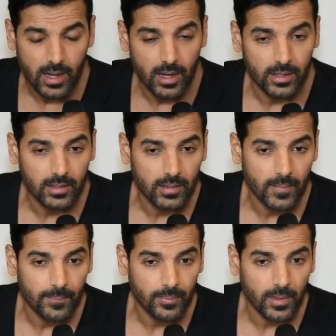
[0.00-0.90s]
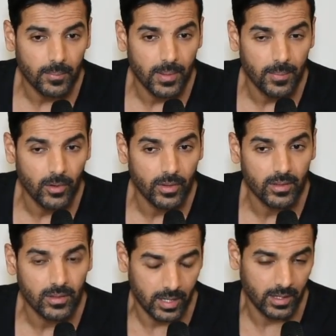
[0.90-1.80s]
And people who
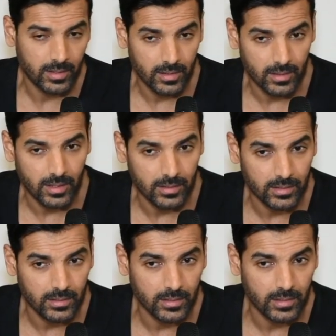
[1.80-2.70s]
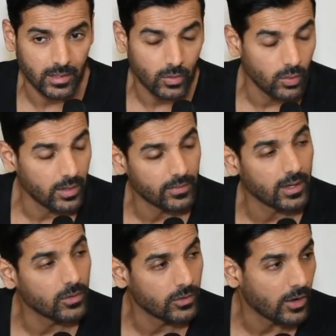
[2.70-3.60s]
think that they're cool if
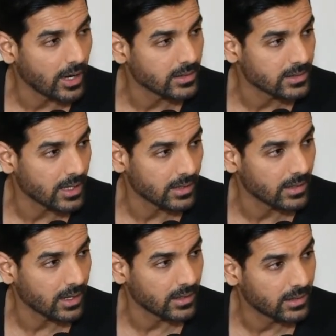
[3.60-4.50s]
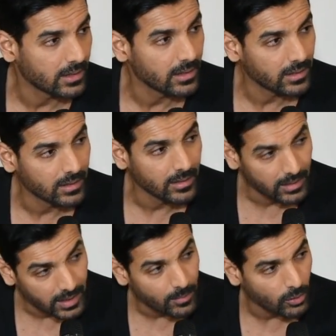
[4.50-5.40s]
they do drugs are
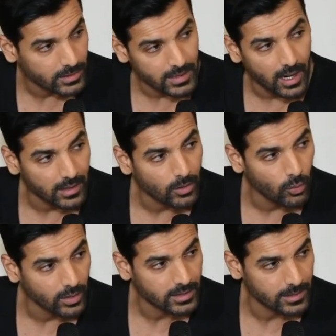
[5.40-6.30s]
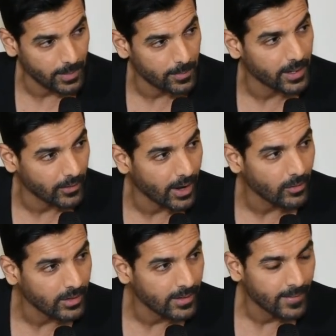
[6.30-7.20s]
the most uncoolest people
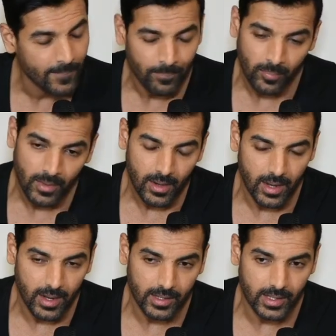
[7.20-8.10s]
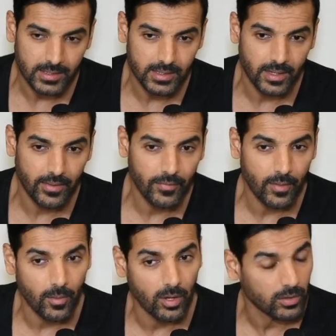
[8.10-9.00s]
around. And I stay away
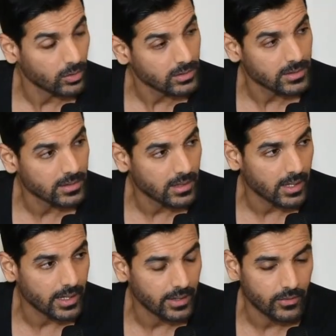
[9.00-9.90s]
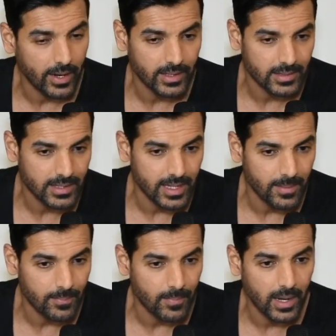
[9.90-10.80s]
from all those. I try and
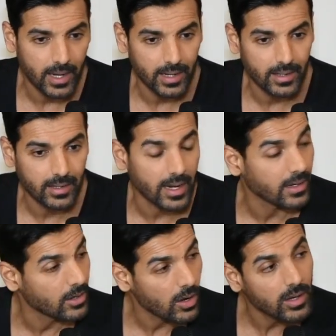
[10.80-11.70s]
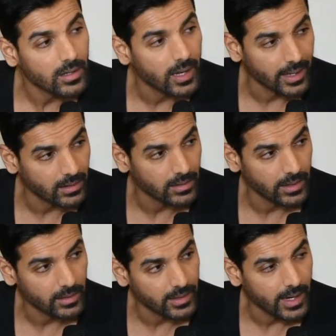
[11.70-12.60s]
sleep by 10 o'clock,
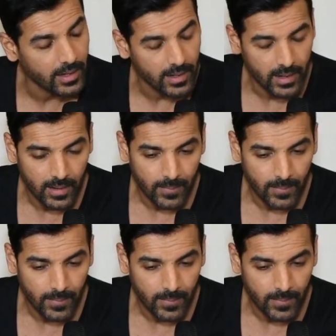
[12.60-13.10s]
9:30 or 10.